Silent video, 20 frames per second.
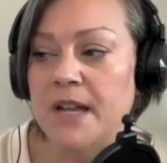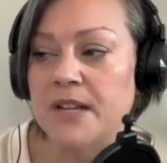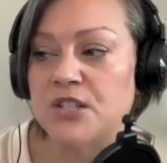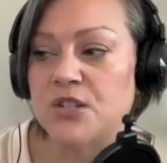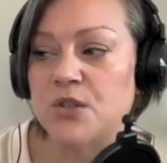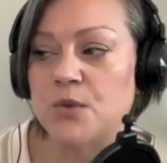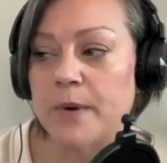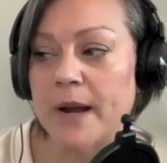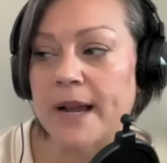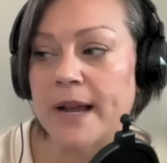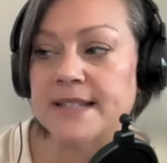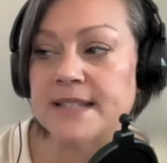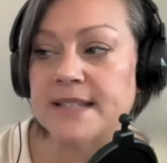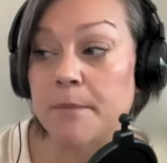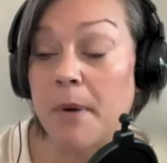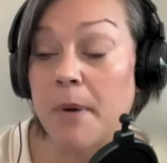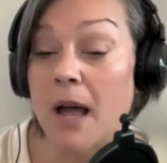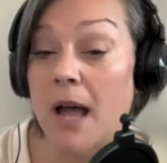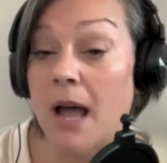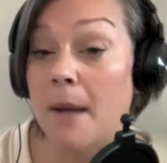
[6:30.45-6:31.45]
to raise a
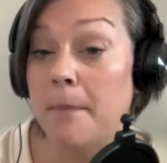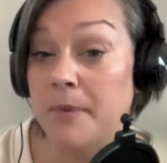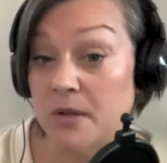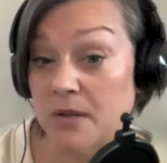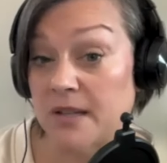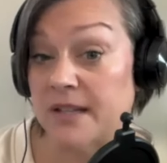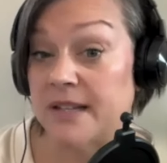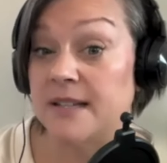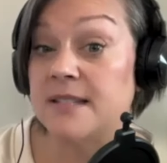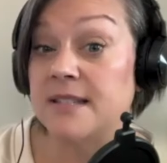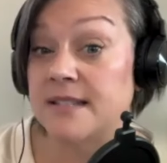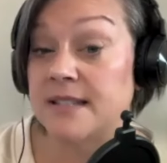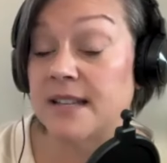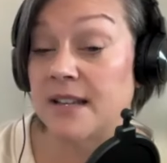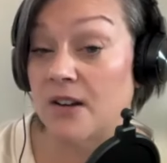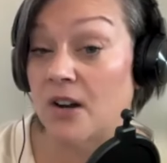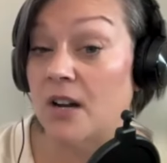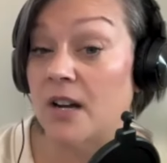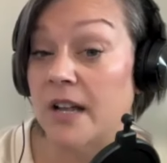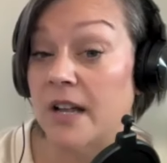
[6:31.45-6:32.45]
populace
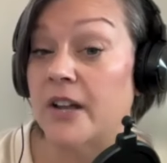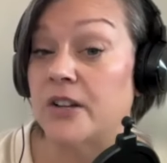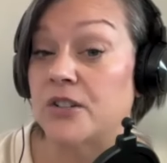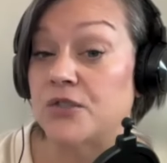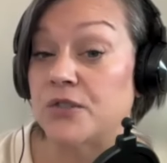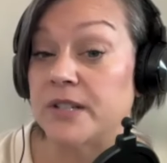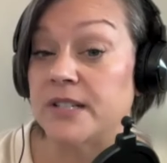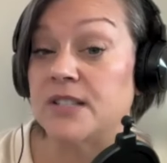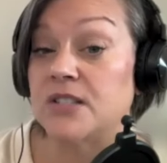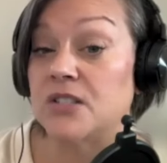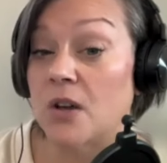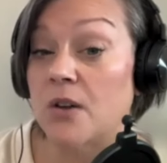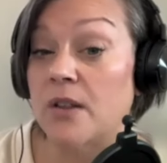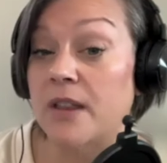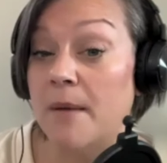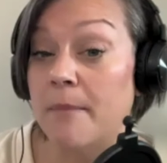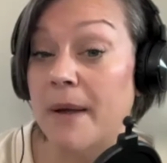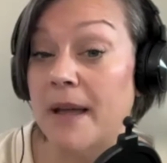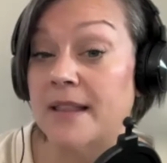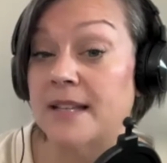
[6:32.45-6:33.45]
in our country so
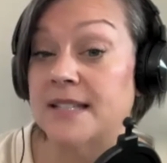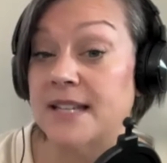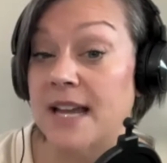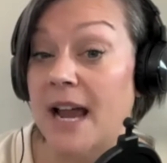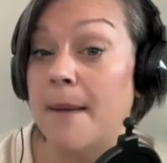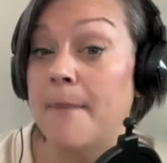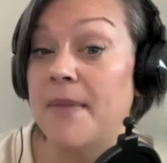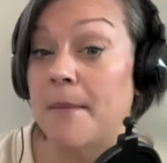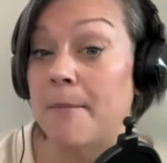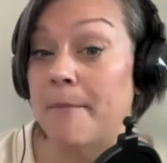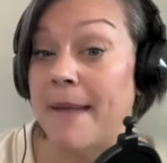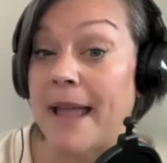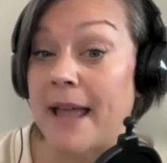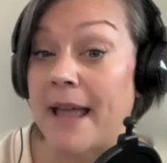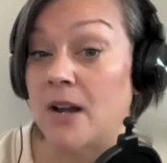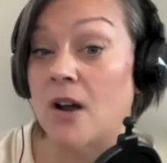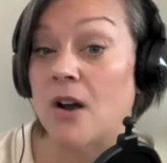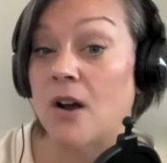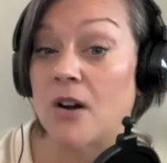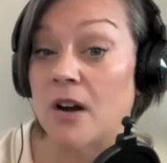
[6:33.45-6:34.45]
that by the time the
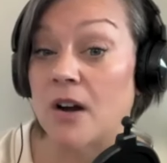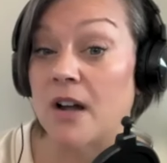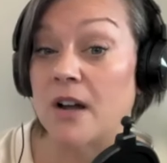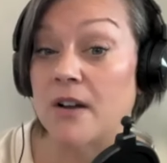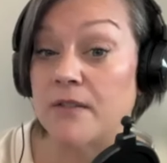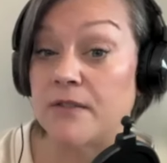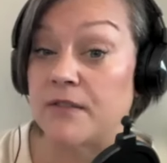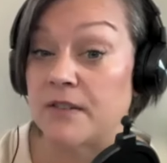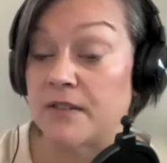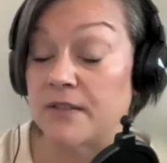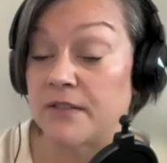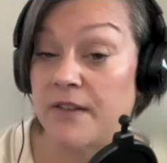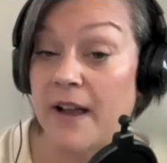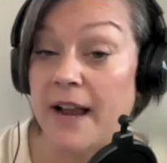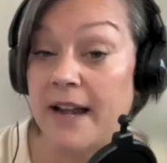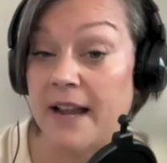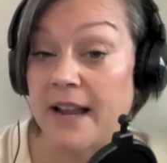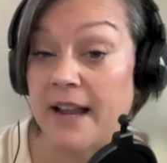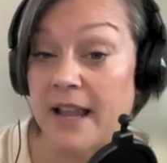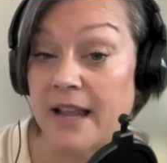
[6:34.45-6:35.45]
men are of
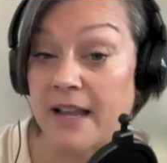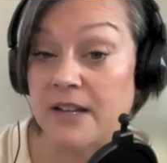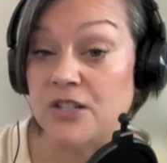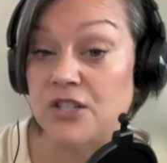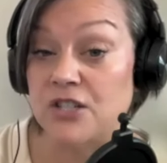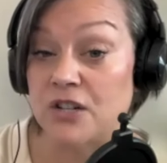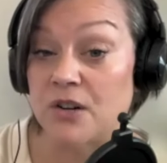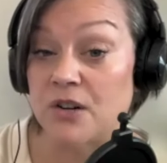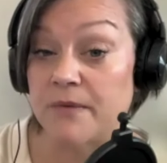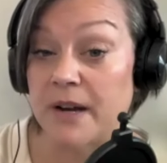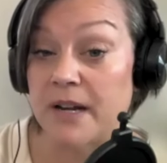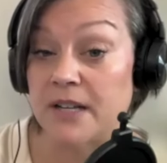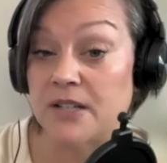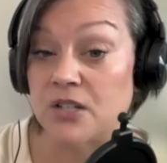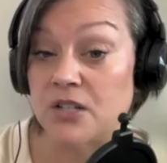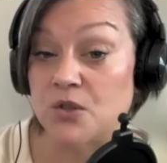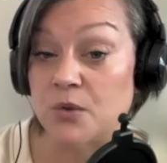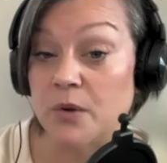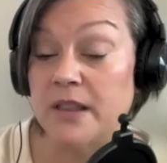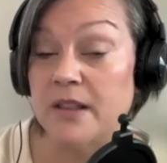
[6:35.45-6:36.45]
fighting age and are ready
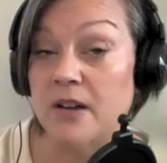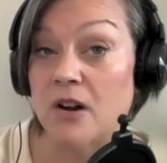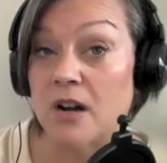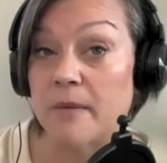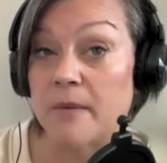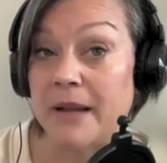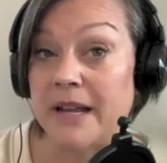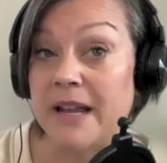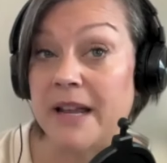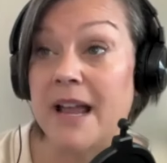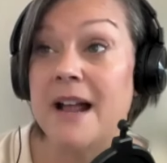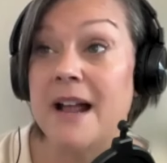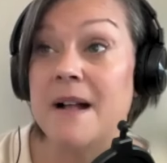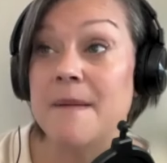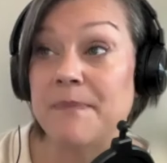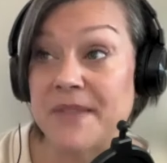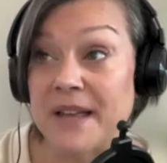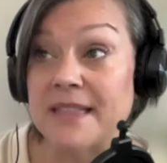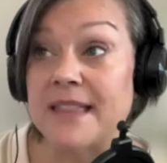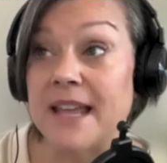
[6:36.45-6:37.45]
to join the army
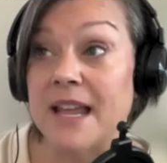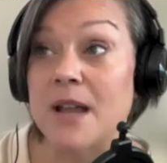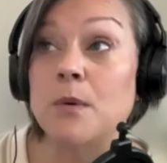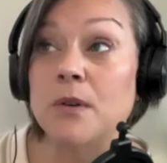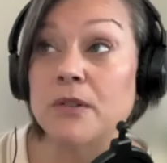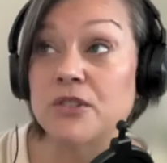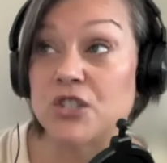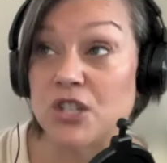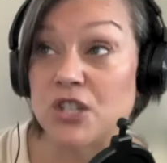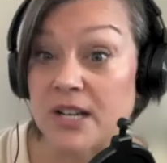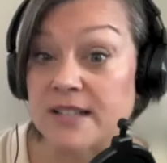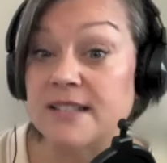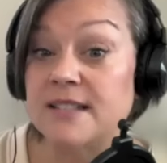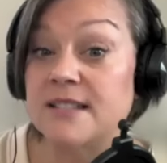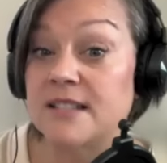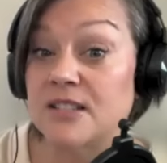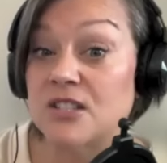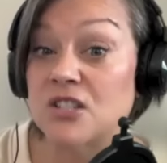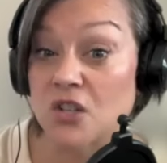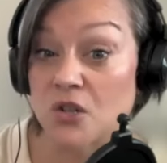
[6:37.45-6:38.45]
that they will
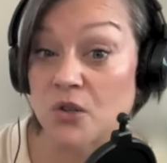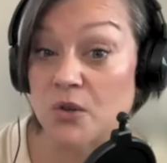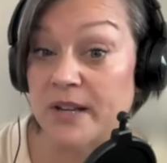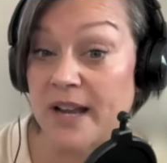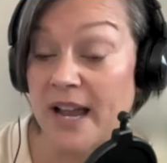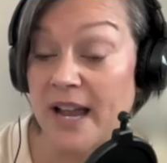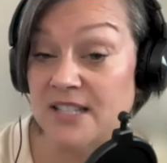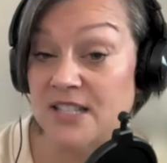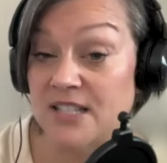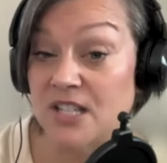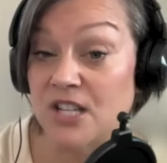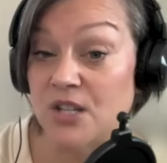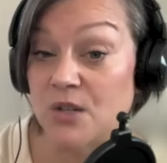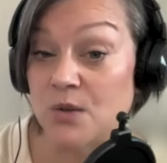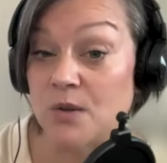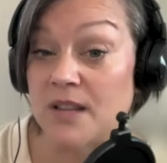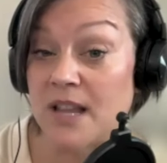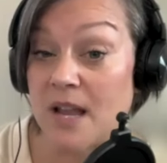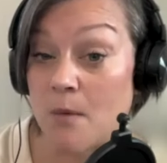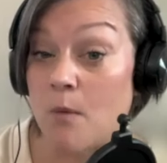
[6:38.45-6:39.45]
just salute and
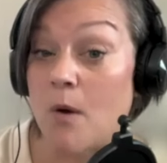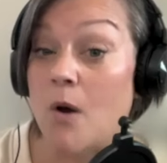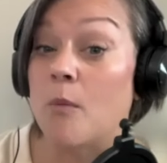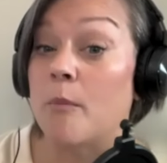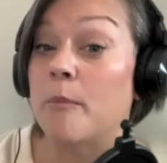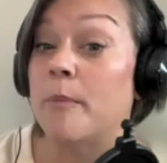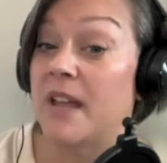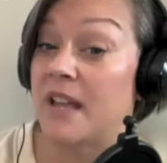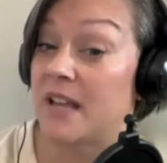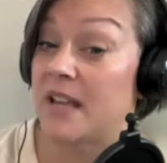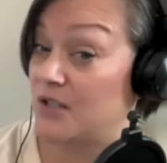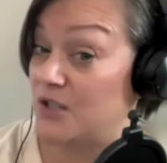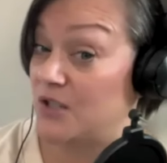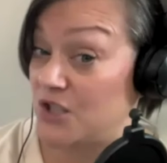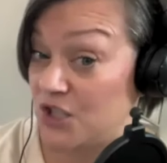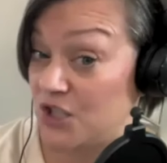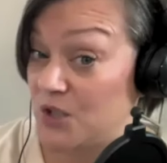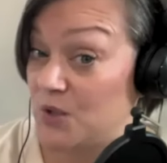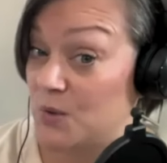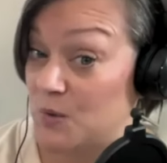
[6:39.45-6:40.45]
execute they won't pick and
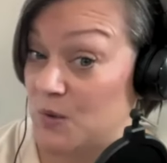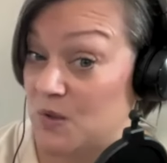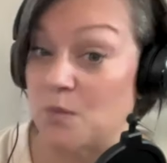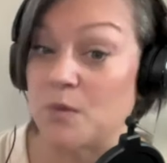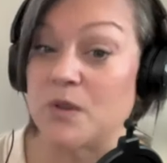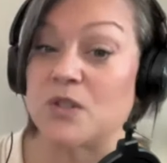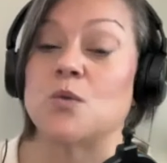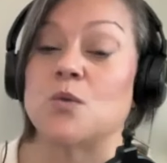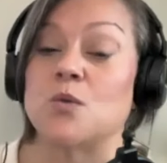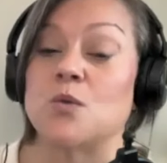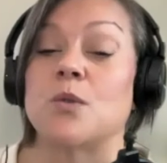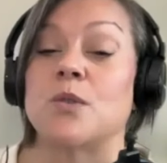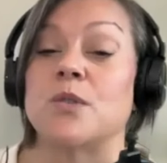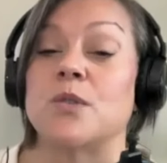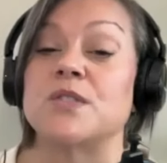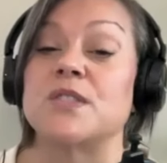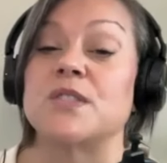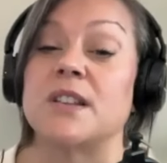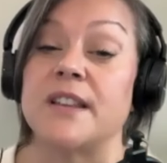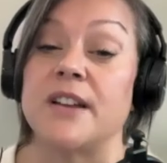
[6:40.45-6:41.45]
choose which
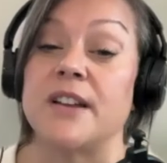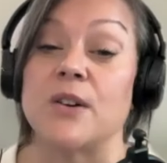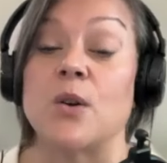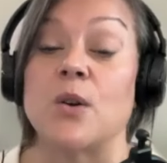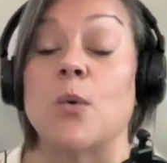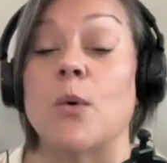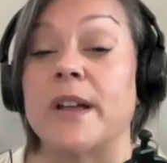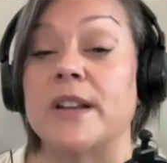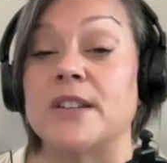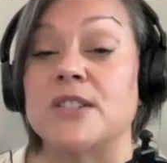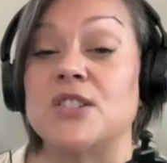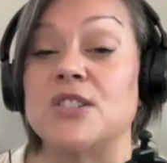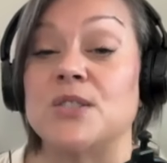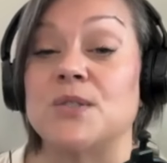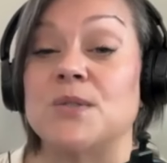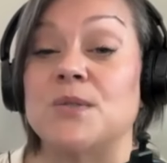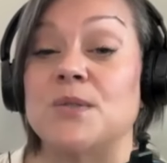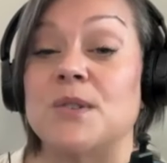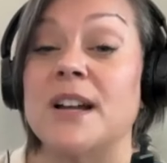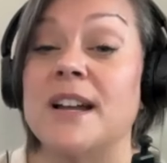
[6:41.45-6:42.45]
orders that they're going
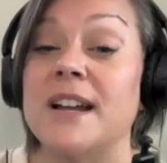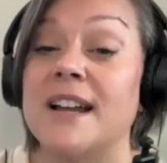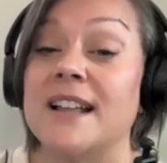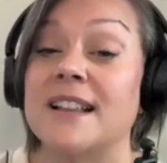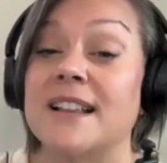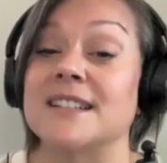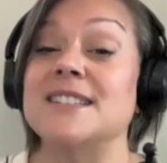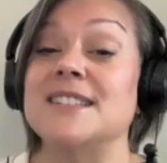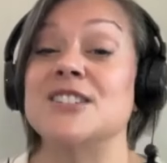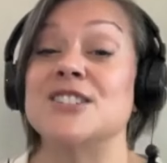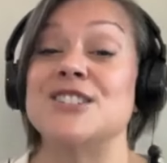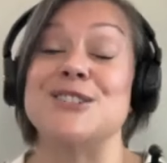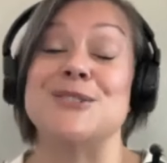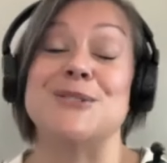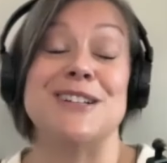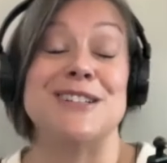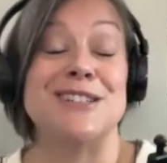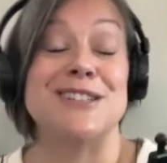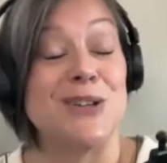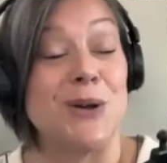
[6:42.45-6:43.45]
to listen to
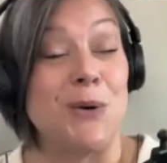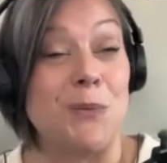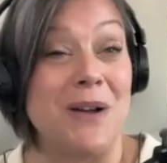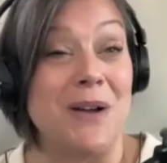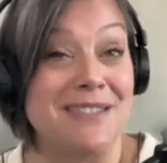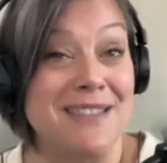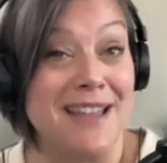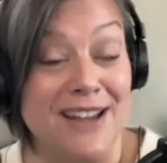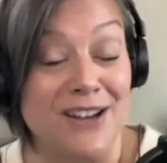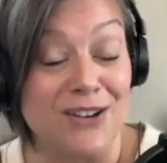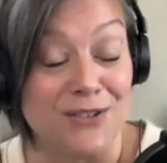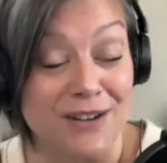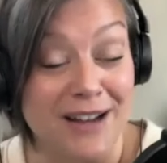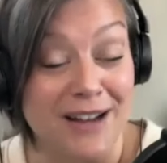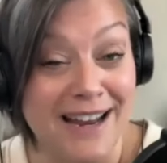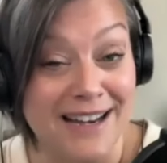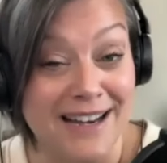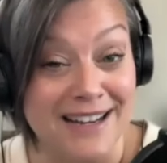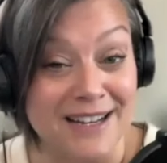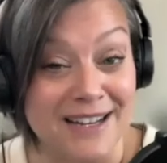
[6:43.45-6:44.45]
and so what they
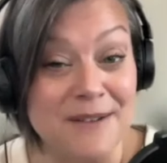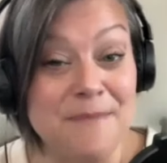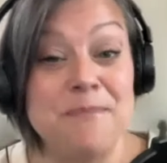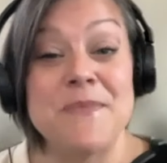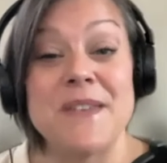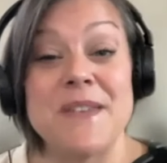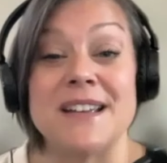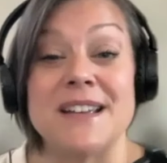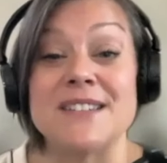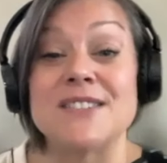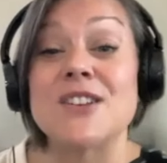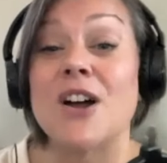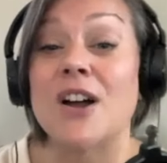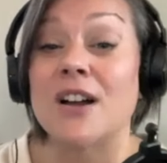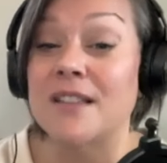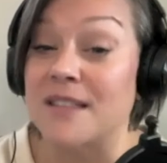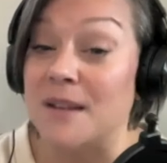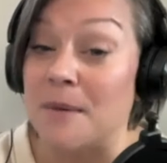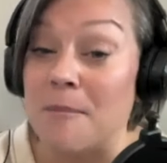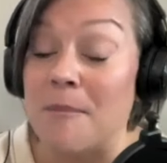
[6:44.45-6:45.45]
created is
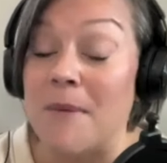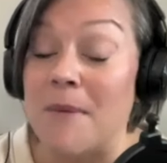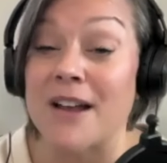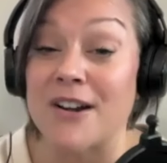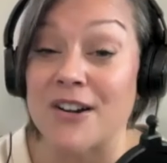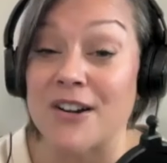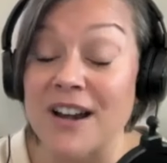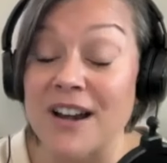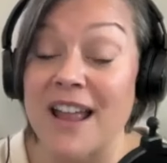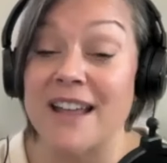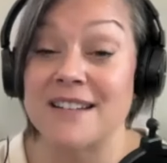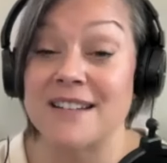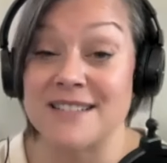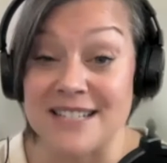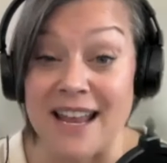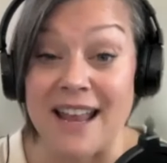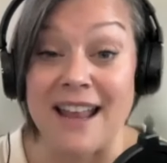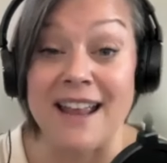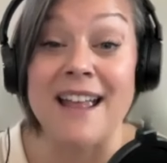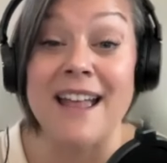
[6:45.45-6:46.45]
the modern
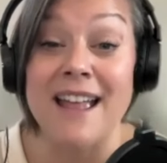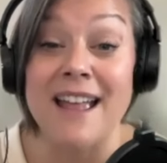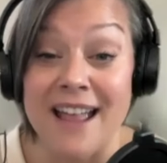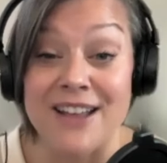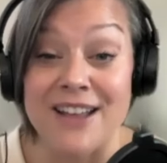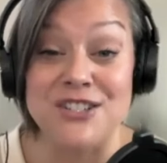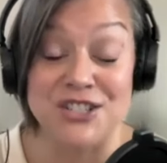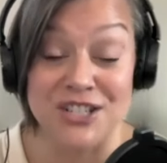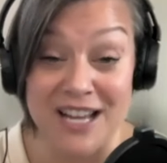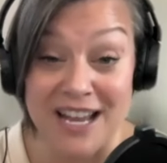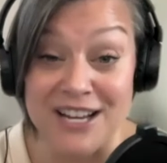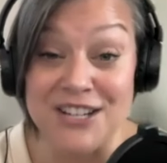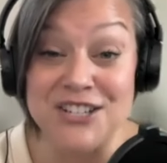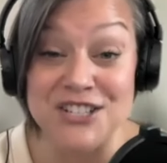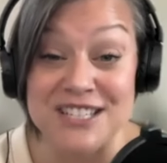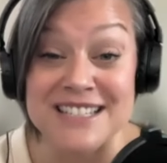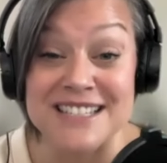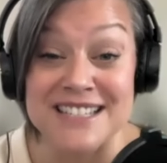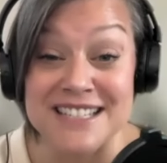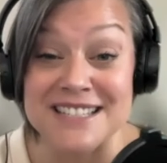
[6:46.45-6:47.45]
day
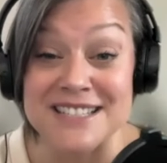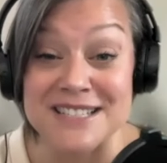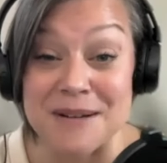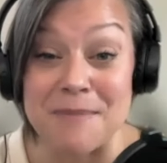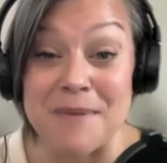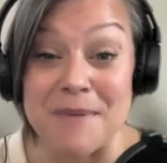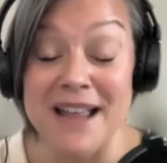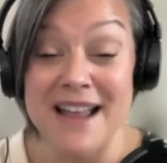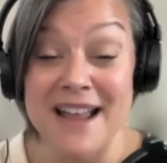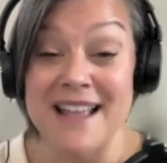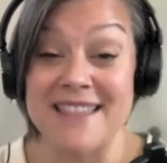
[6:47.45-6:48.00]
education system.